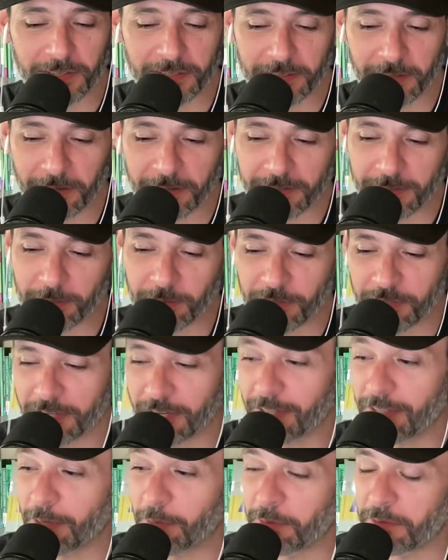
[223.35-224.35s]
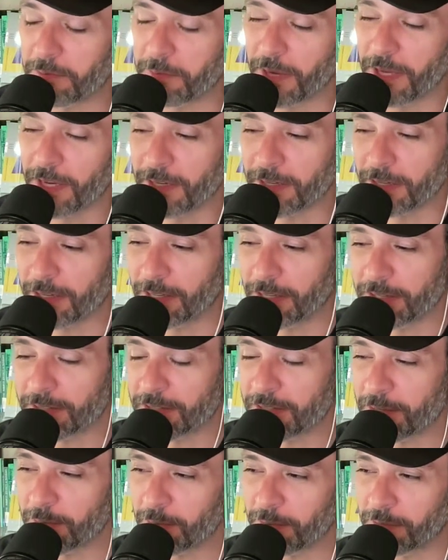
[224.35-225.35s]
It's a mistake that we've made and a
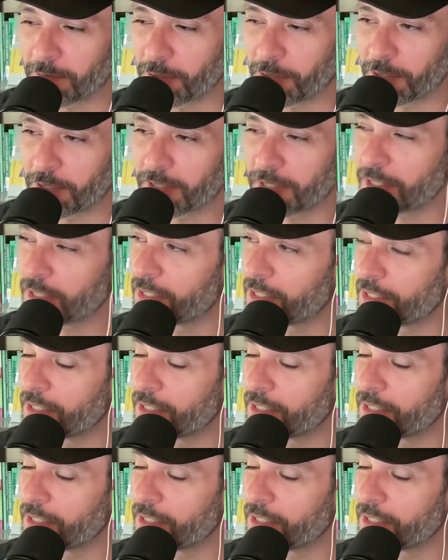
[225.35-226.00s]
lesson that we've learned,